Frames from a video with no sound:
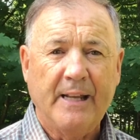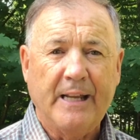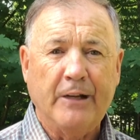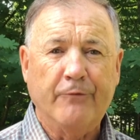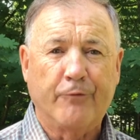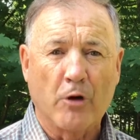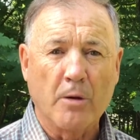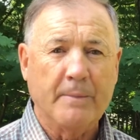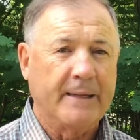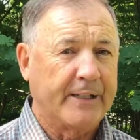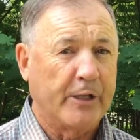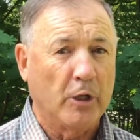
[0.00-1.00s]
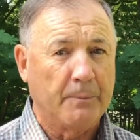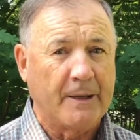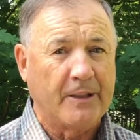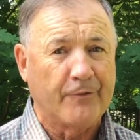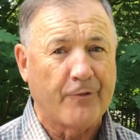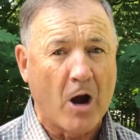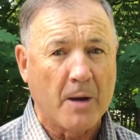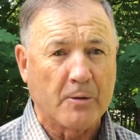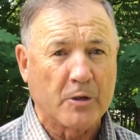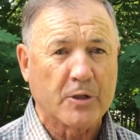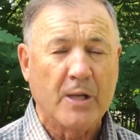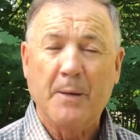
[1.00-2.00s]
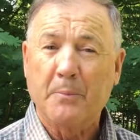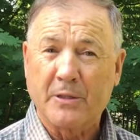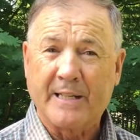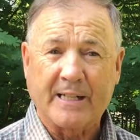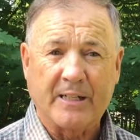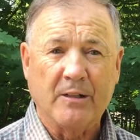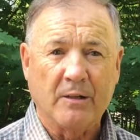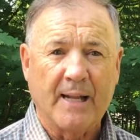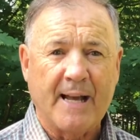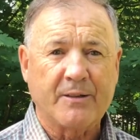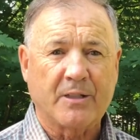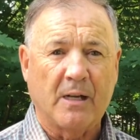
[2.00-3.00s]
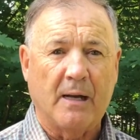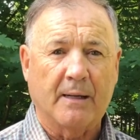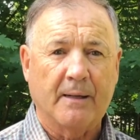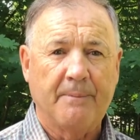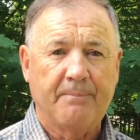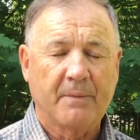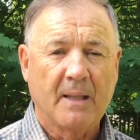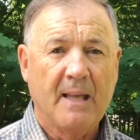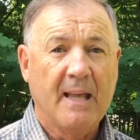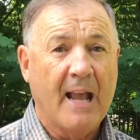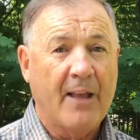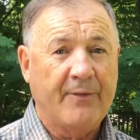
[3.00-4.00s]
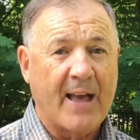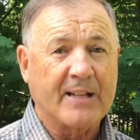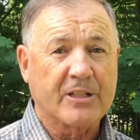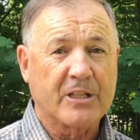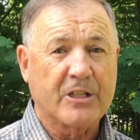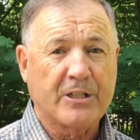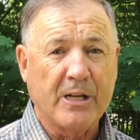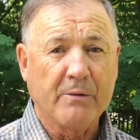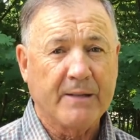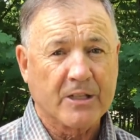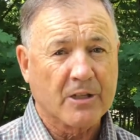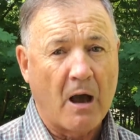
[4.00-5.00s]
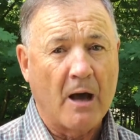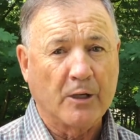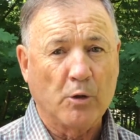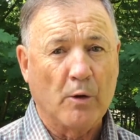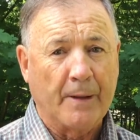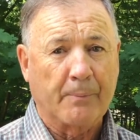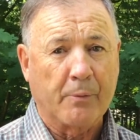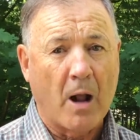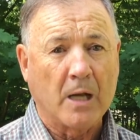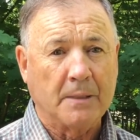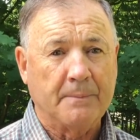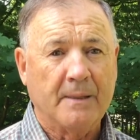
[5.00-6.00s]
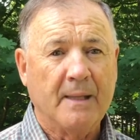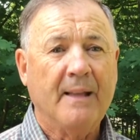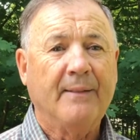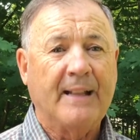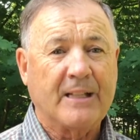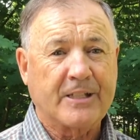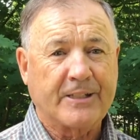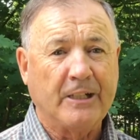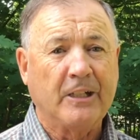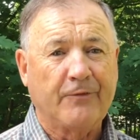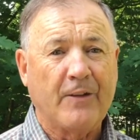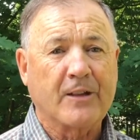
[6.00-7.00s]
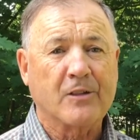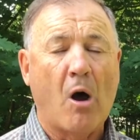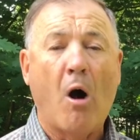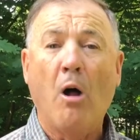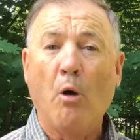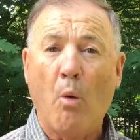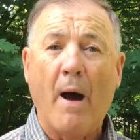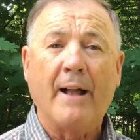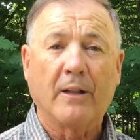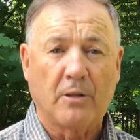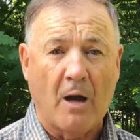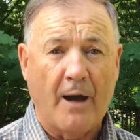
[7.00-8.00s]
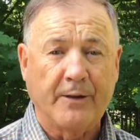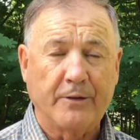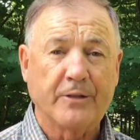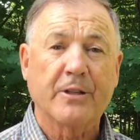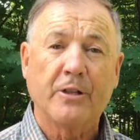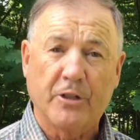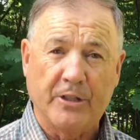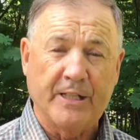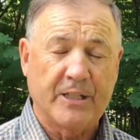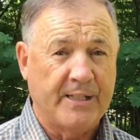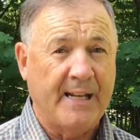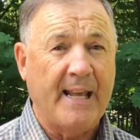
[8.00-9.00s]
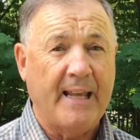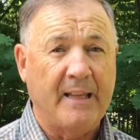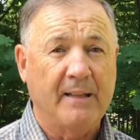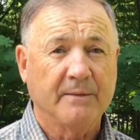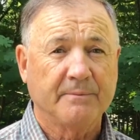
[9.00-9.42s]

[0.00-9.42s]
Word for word: in vermin killed by the farmers protecting their livestock. And that is a serious ongoing problem that still affects all wild condors to this day.